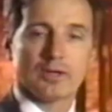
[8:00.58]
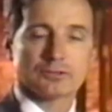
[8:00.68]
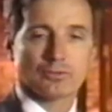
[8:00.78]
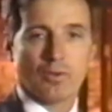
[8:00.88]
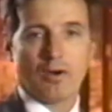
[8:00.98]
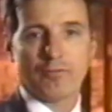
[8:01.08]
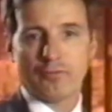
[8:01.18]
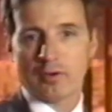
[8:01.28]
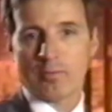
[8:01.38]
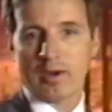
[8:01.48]
us
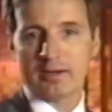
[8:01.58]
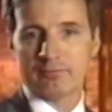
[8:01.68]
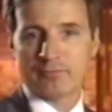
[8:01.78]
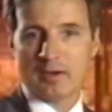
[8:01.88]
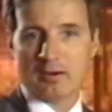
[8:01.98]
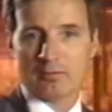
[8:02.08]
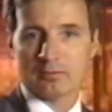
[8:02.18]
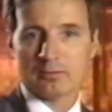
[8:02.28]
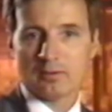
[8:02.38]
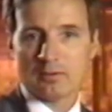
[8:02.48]
12-foot wide felt.
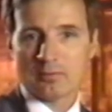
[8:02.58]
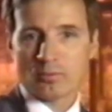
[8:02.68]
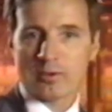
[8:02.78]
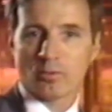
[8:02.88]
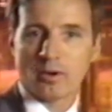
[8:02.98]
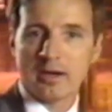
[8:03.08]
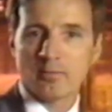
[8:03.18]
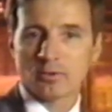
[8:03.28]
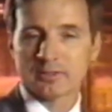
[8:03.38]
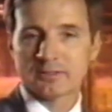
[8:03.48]
We were
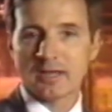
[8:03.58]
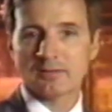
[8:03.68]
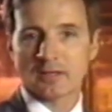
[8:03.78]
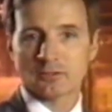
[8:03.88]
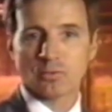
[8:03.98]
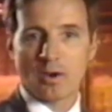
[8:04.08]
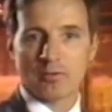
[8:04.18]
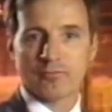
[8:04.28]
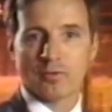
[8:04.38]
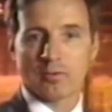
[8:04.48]
able to take that
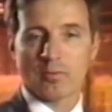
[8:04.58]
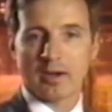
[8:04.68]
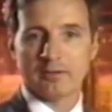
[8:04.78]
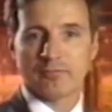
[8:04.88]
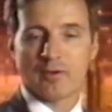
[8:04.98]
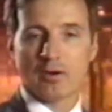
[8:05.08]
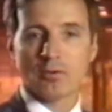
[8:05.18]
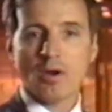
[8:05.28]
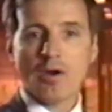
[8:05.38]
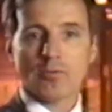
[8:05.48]
12-foot wide felt,
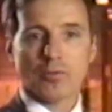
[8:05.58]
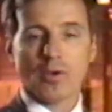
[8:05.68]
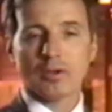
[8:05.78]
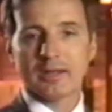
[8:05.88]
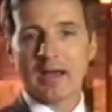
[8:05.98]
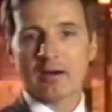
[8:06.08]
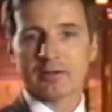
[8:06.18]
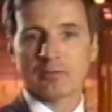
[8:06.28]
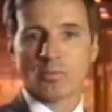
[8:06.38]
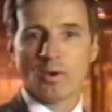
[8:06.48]
roll it out
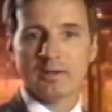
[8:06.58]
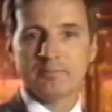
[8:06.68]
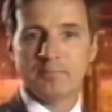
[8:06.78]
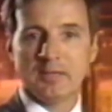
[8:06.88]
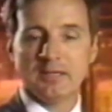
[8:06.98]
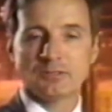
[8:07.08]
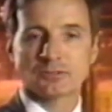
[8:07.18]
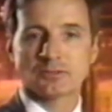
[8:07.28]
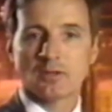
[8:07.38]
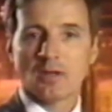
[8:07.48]
in one
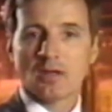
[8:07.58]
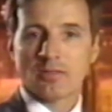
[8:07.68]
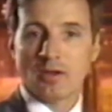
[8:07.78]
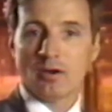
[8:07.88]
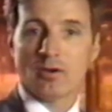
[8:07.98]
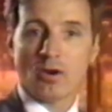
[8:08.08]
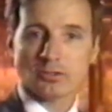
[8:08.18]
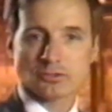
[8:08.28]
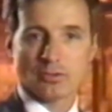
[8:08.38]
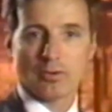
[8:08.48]
piece. They're
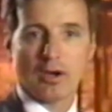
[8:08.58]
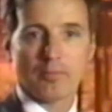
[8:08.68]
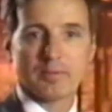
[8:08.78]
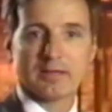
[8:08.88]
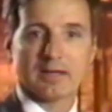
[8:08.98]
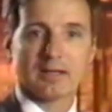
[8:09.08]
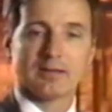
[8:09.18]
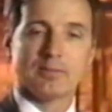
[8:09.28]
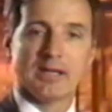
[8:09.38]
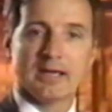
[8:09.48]
also helping
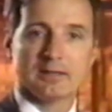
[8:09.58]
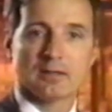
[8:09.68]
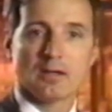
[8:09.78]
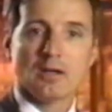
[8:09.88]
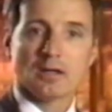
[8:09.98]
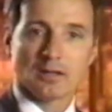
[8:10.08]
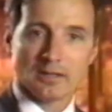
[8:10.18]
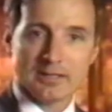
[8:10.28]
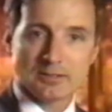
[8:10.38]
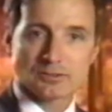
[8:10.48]
eliminate
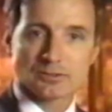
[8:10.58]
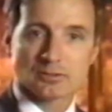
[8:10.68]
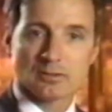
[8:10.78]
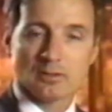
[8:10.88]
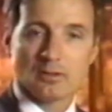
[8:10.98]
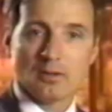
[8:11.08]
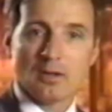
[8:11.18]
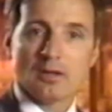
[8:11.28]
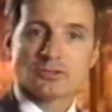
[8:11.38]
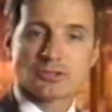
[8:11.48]
leaks,
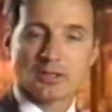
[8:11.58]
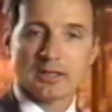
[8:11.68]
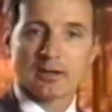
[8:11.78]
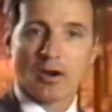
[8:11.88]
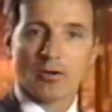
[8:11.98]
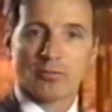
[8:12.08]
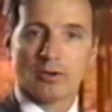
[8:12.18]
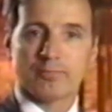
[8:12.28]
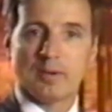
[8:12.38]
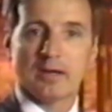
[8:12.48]
sealing our
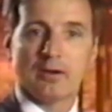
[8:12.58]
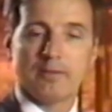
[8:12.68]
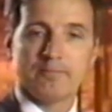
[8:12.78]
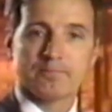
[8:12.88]
roof better,